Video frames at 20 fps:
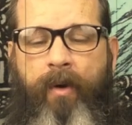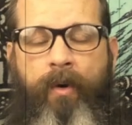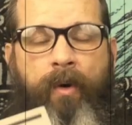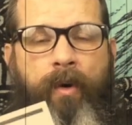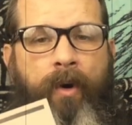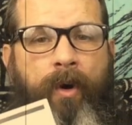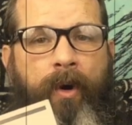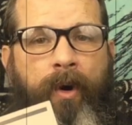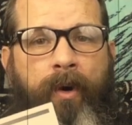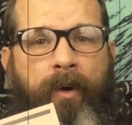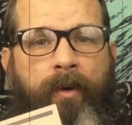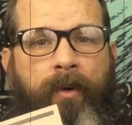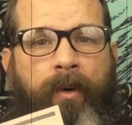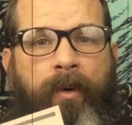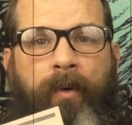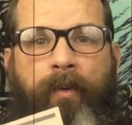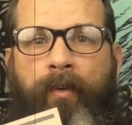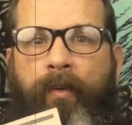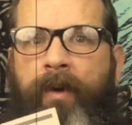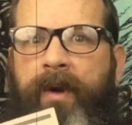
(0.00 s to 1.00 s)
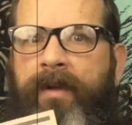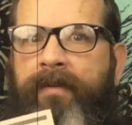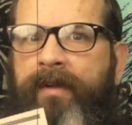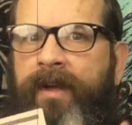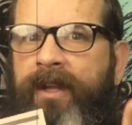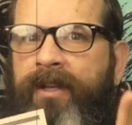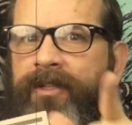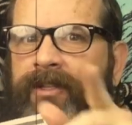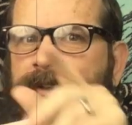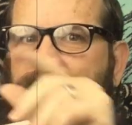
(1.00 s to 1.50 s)
or
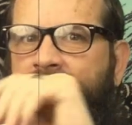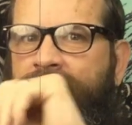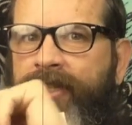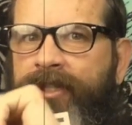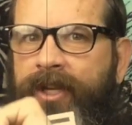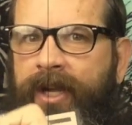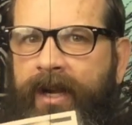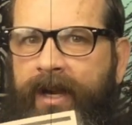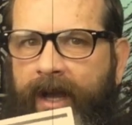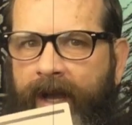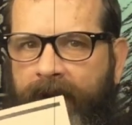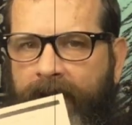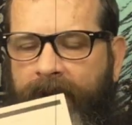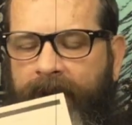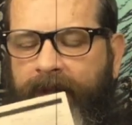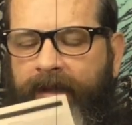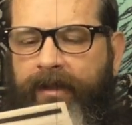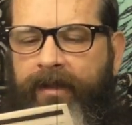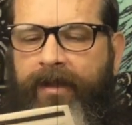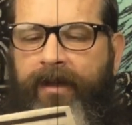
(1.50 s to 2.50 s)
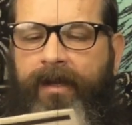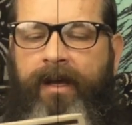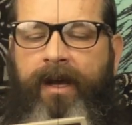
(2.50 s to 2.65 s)
Revenge of the Jedi,